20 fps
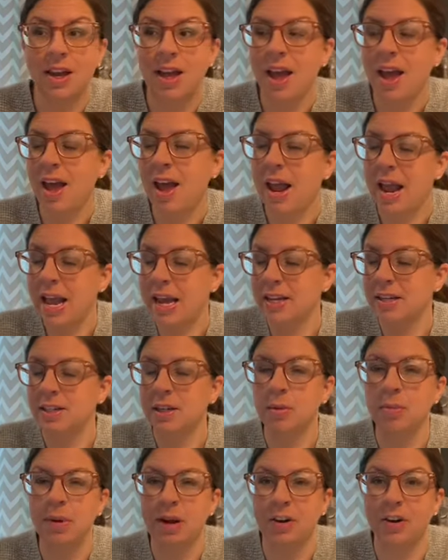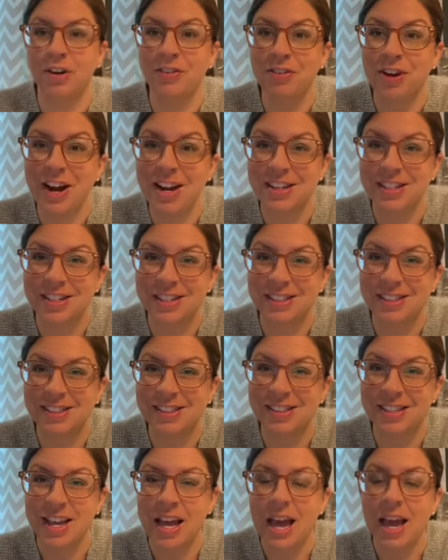and comparing fractions,
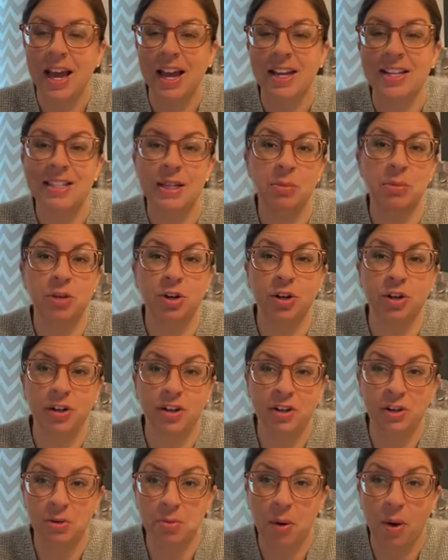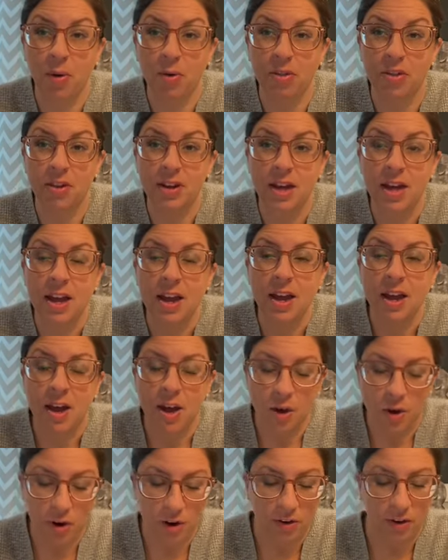except you're going to do both.
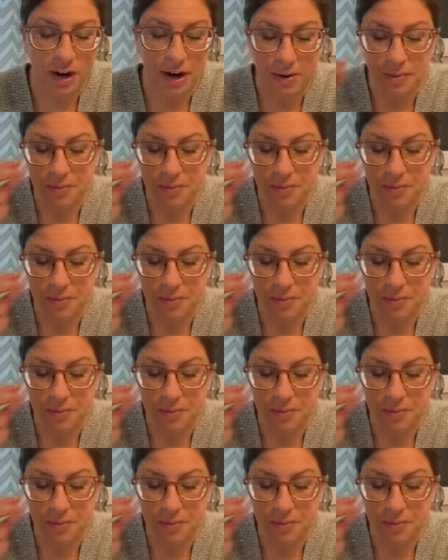All right,